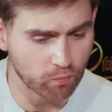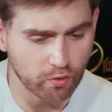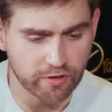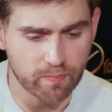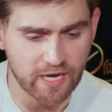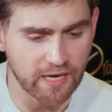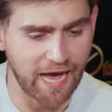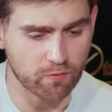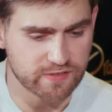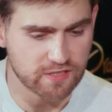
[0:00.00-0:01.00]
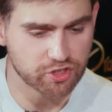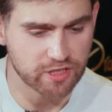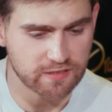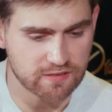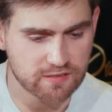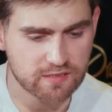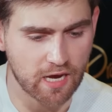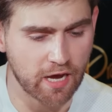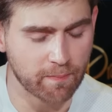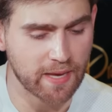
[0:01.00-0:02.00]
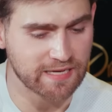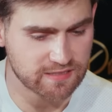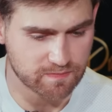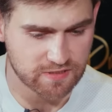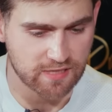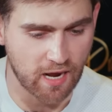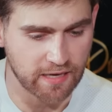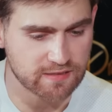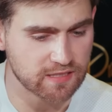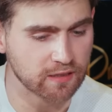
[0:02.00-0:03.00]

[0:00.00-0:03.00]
really big acquisitions and some signs,